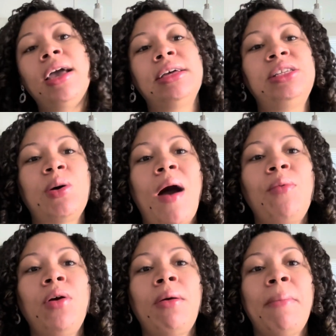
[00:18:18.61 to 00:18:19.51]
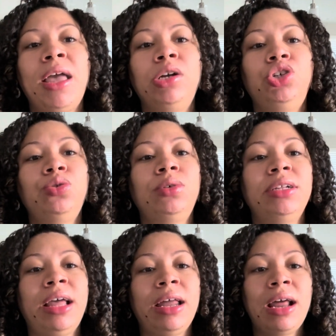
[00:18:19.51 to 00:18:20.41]
And so I want to make sure
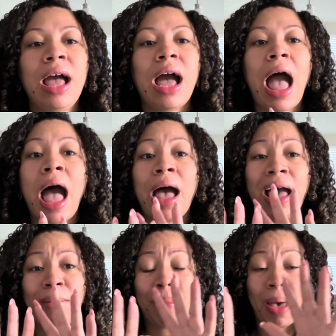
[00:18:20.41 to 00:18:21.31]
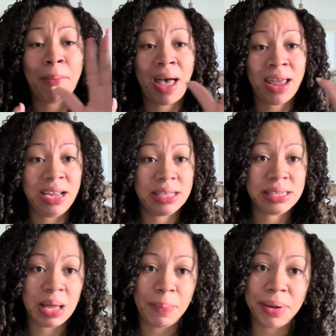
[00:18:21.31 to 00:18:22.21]
that my body
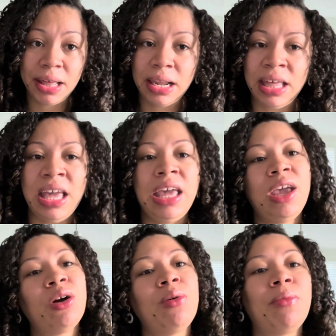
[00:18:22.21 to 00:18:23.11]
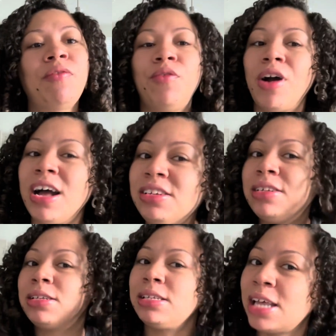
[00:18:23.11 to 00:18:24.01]
is completely healed before I
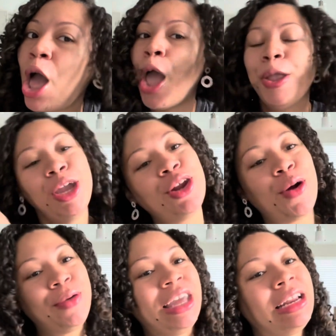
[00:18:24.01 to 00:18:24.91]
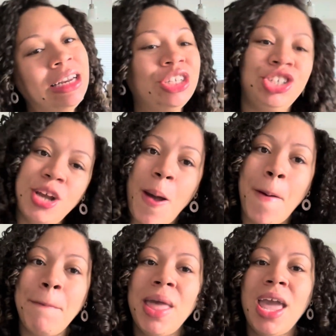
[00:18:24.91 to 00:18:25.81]
just, you know, get in the
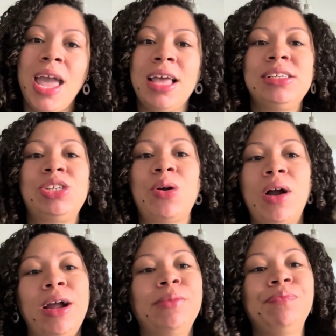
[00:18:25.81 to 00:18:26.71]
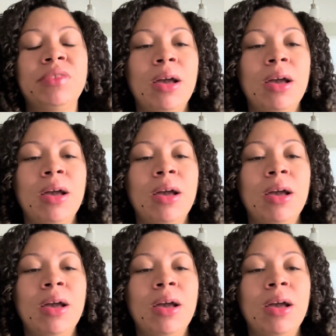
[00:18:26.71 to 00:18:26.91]
gym and start,